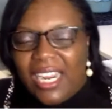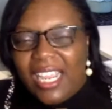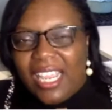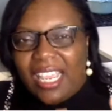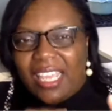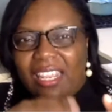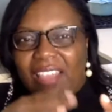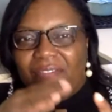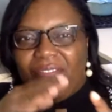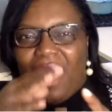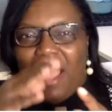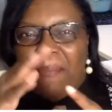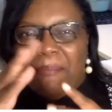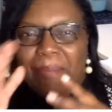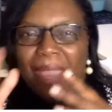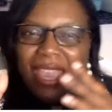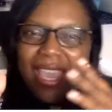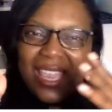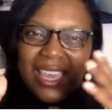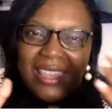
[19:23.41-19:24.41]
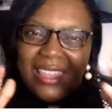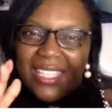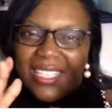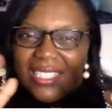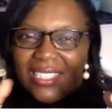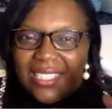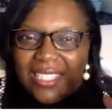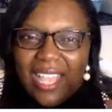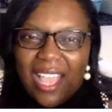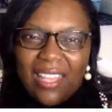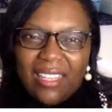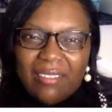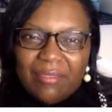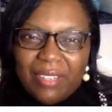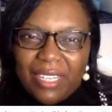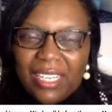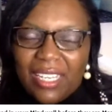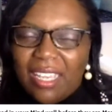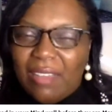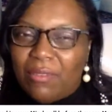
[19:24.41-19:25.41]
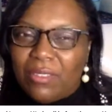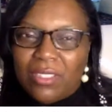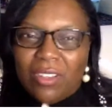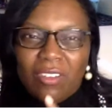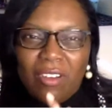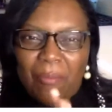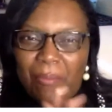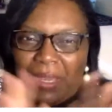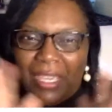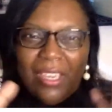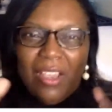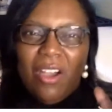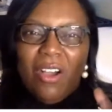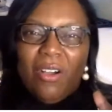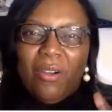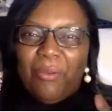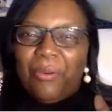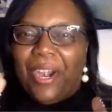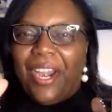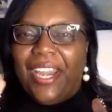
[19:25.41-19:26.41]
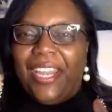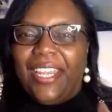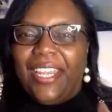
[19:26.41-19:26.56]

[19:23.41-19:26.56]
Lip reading: and if I made this salary, it was going to be all right.